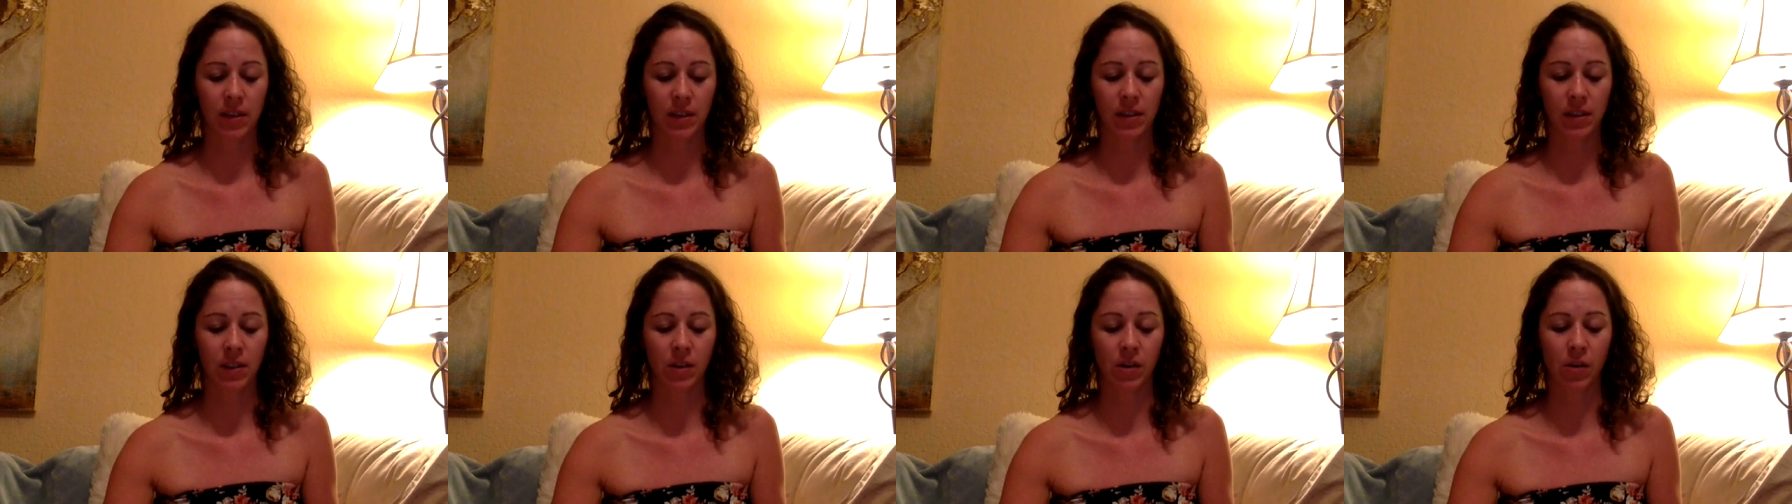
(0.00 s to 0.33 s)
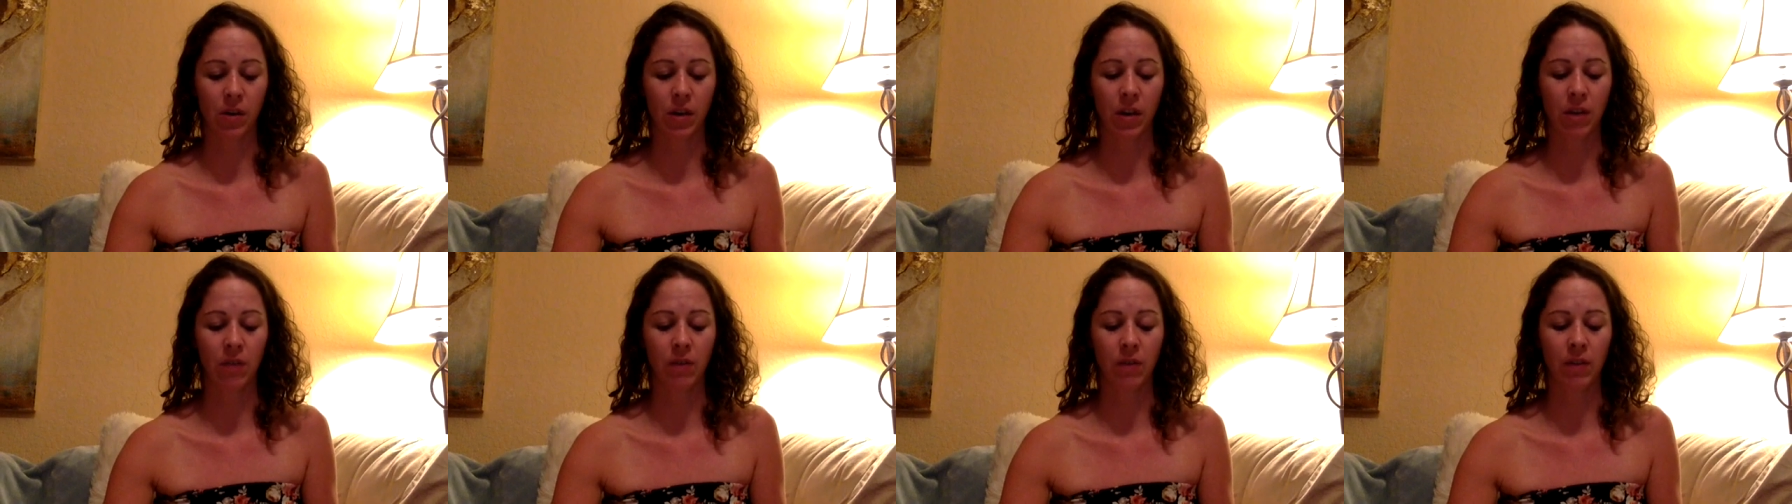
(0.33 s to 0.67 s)
So
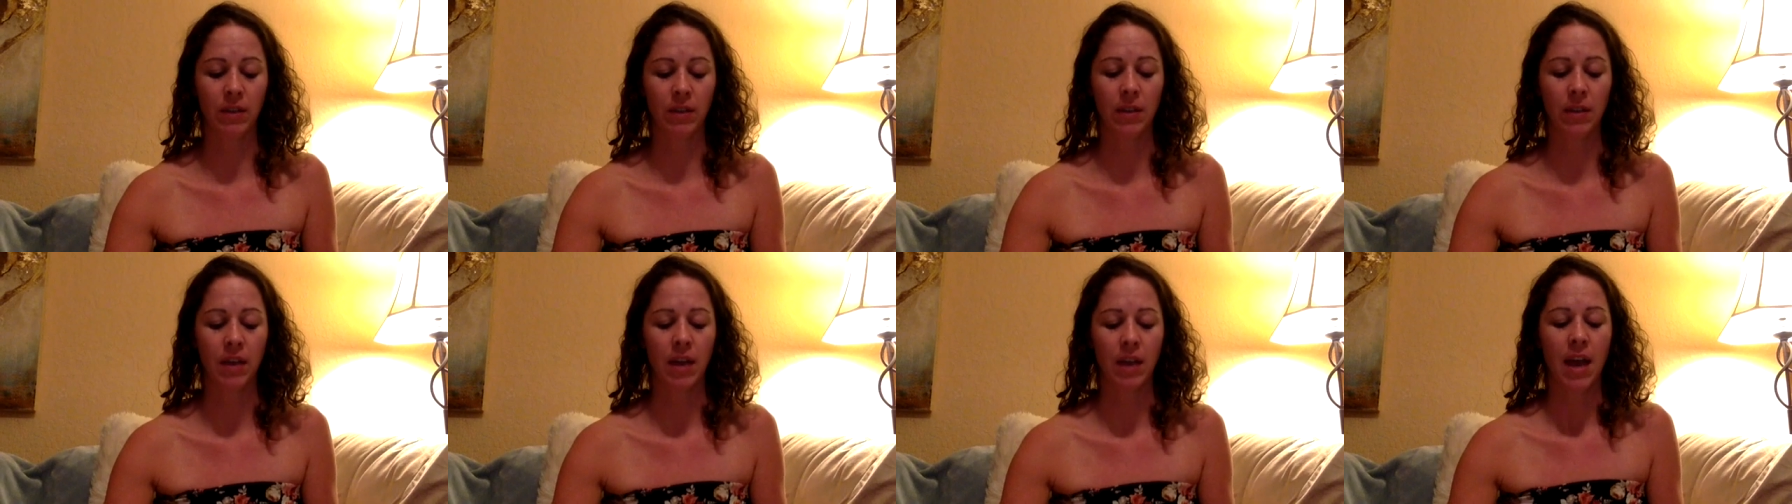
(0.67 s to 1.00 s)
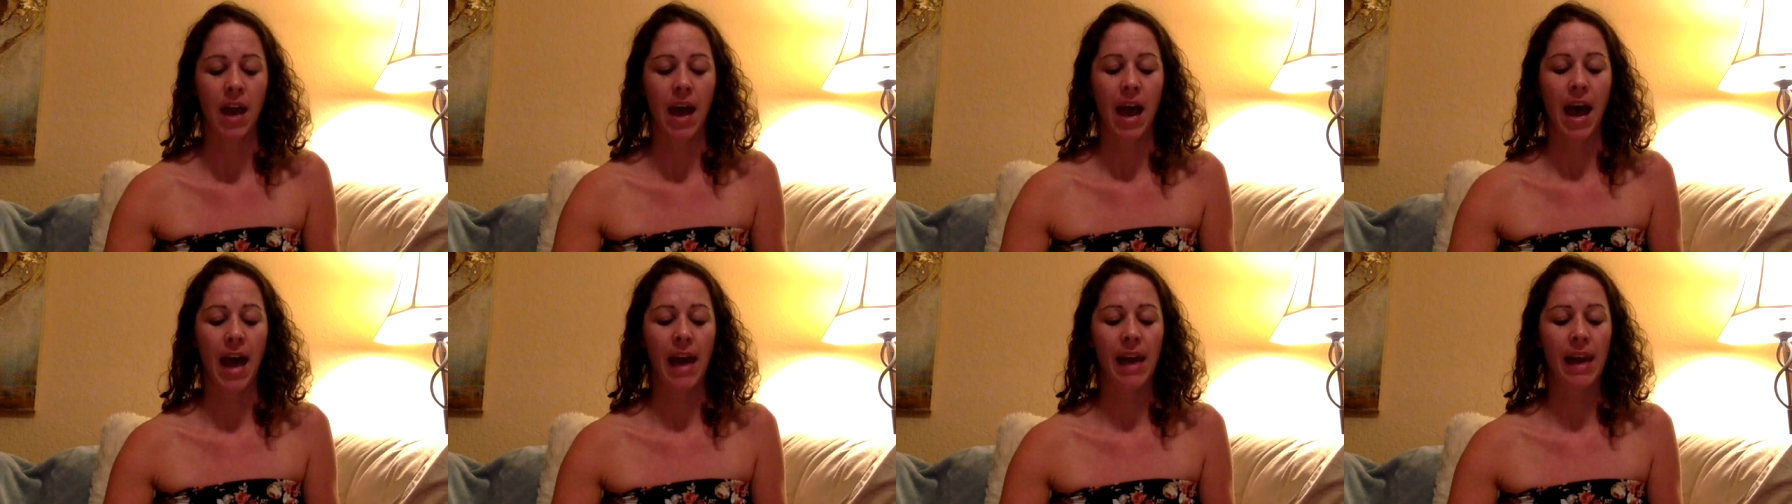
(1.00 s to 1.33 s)
he reads,
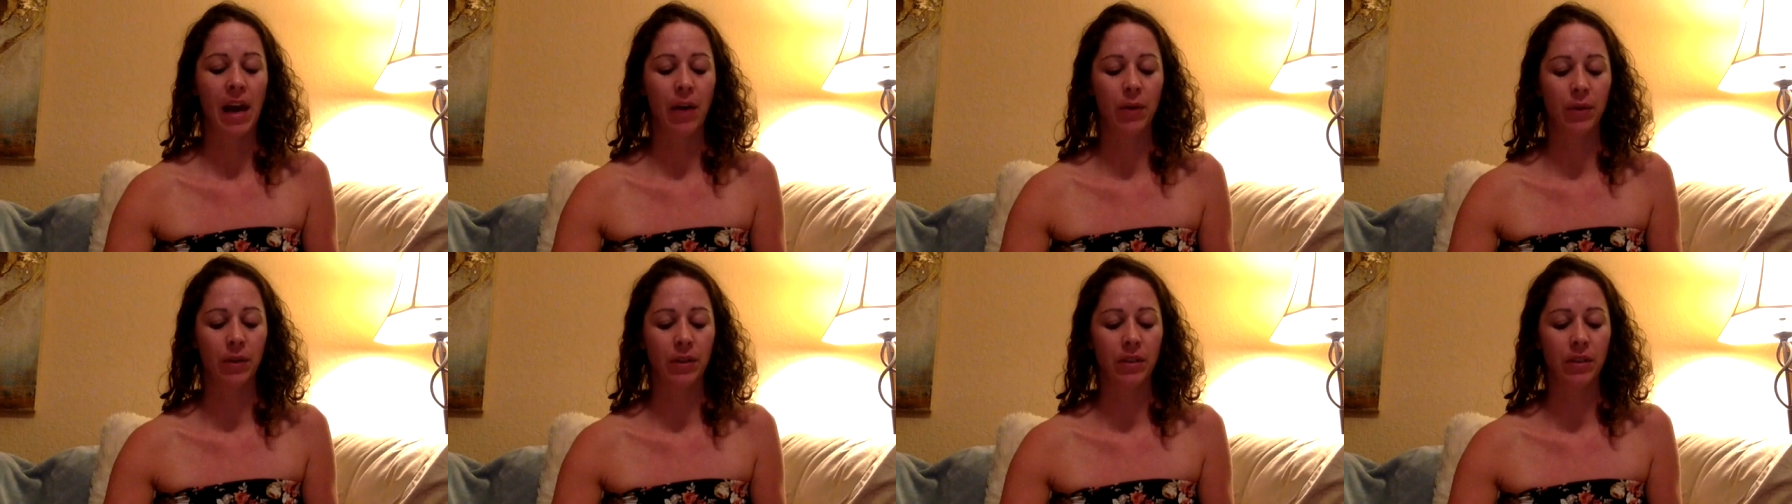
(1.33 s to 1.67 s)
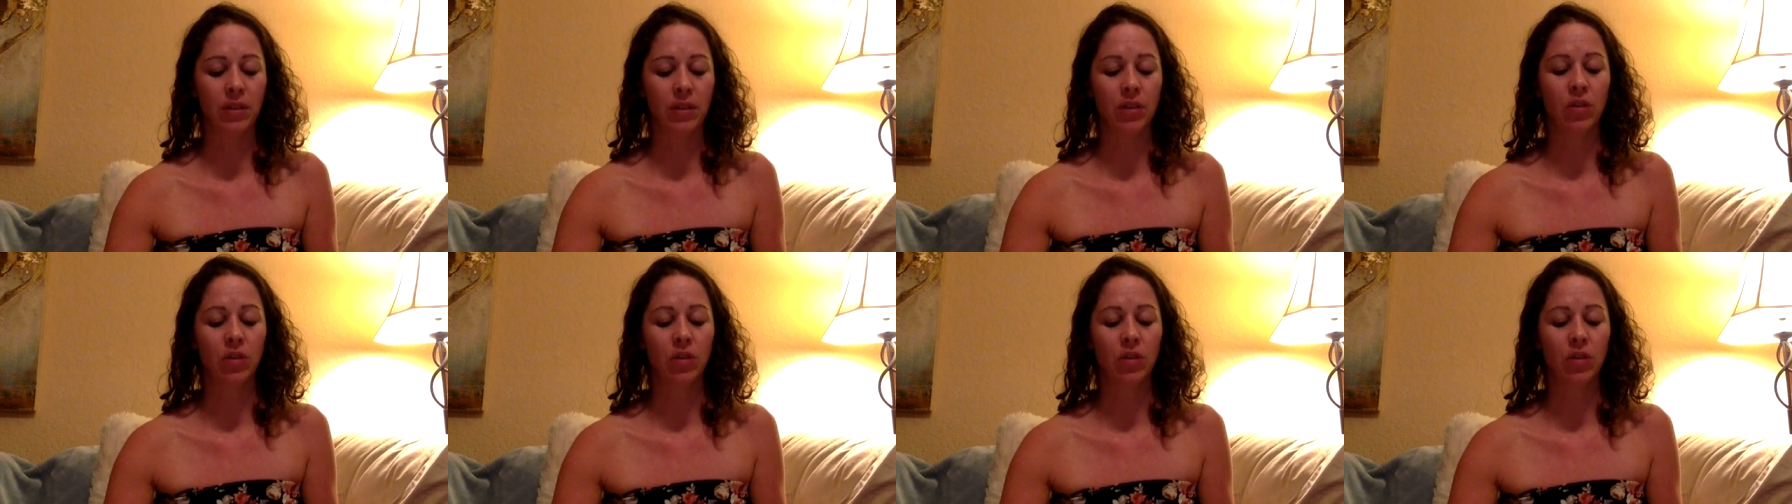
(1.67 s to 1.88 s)
allowance,